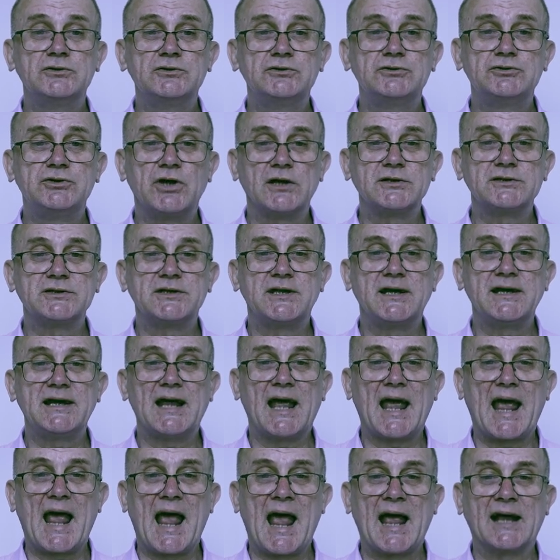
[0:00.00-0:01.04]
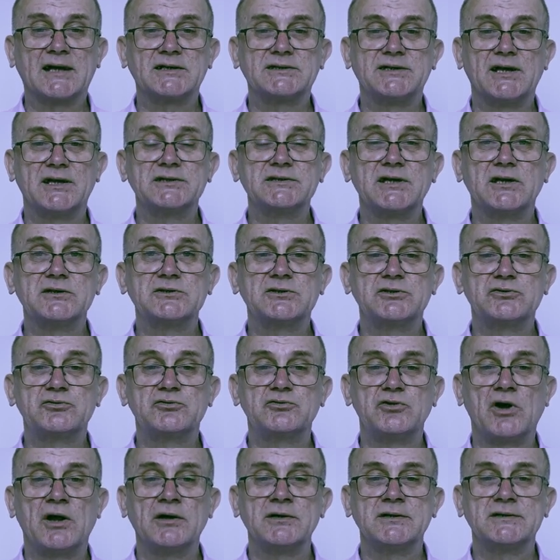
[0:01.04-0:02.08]
just the actors
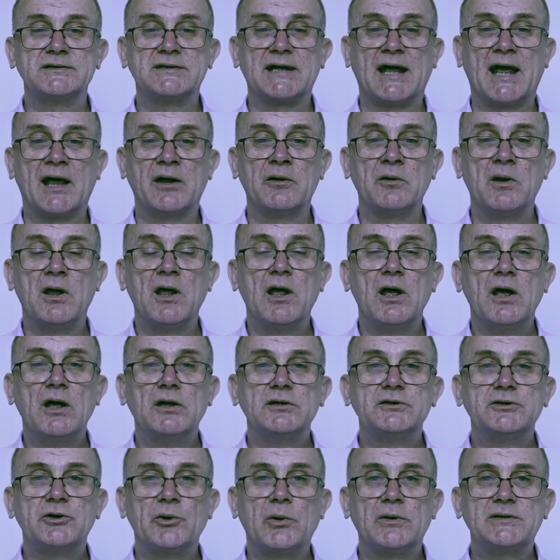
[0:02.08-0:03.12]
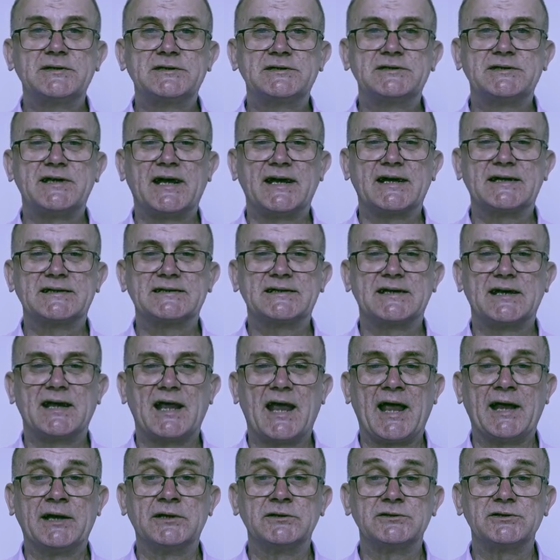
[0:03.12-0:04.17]
shrunk down to a
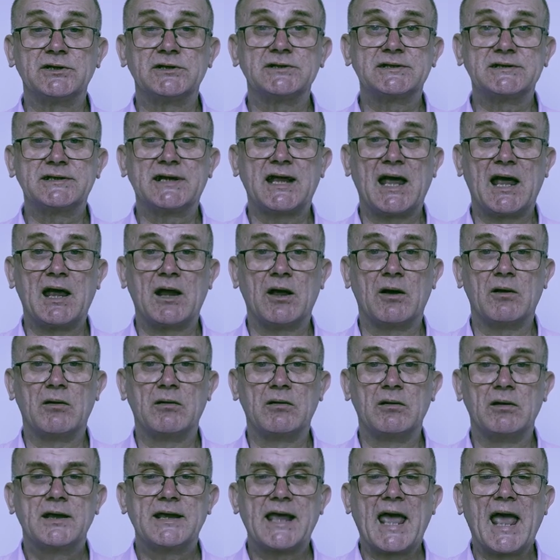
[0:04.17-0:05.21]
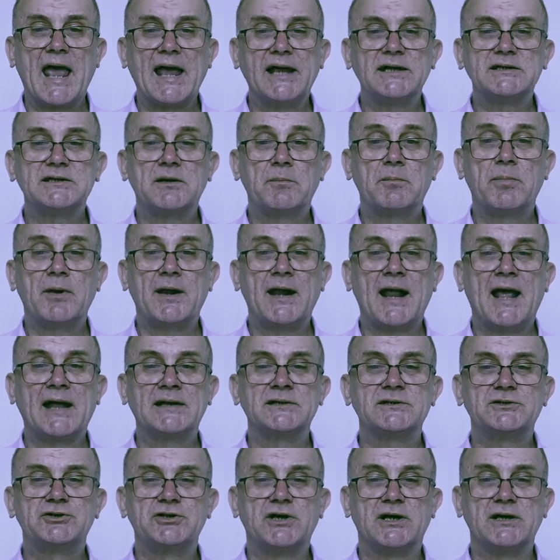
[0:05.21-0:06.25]
6-inch scale. Kate
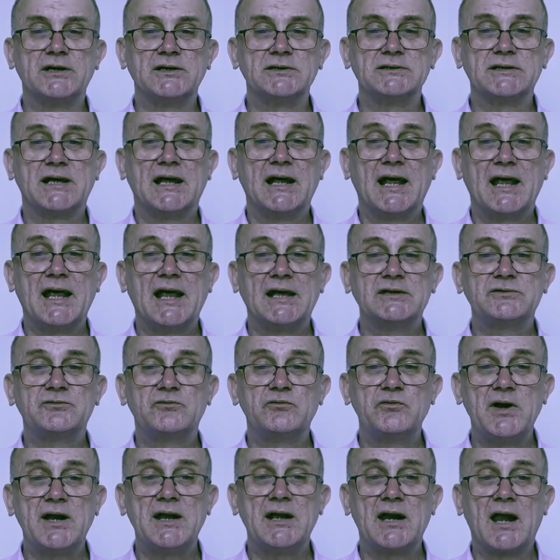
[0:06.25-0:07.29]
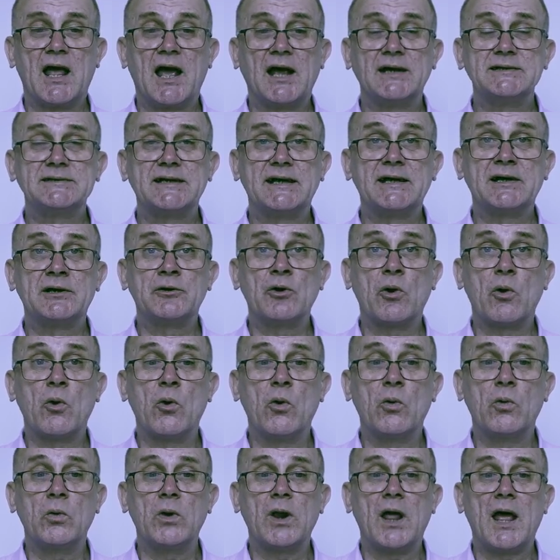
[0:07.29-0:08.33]
Blanchett is realised in
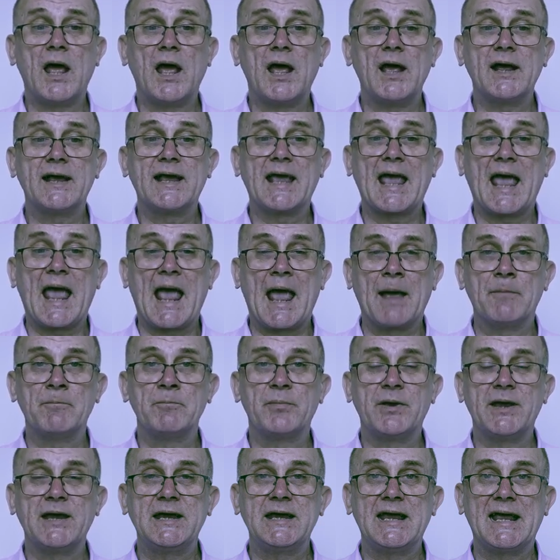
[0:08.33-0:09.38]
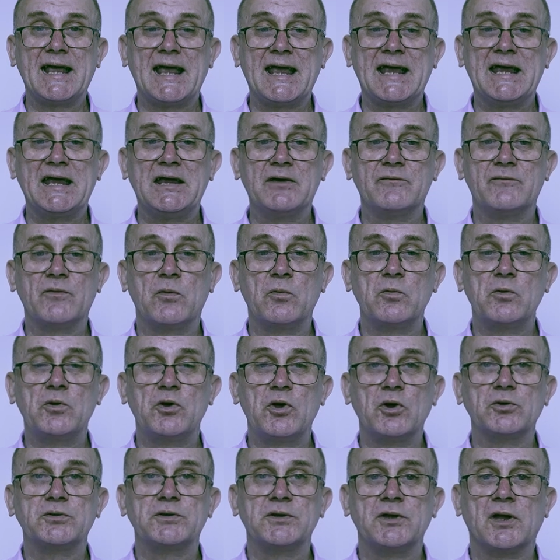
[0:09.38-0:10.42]
all her campy, evil
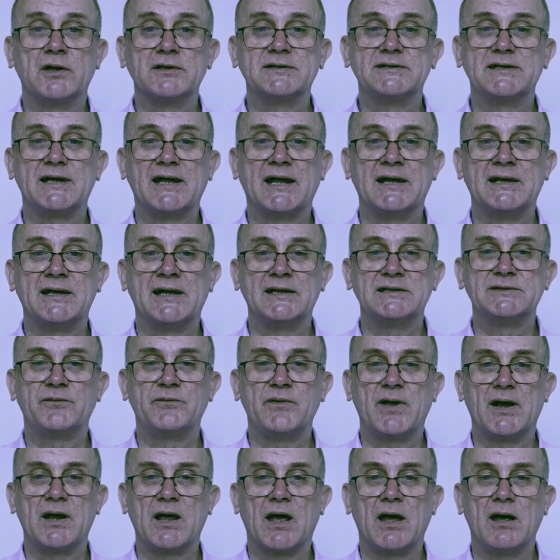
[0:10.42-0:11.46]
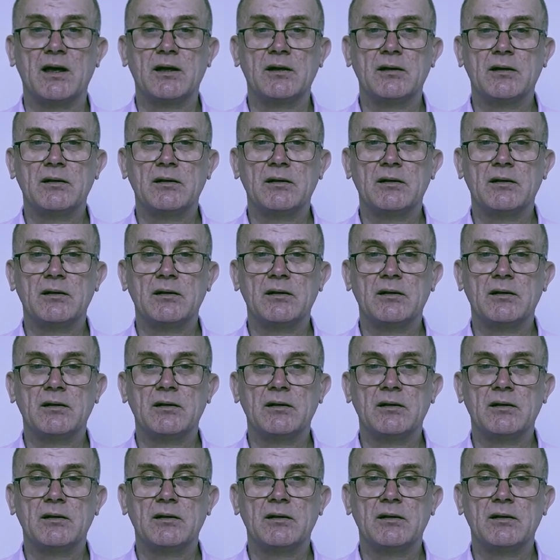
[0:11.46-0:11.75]
goodness in this figure,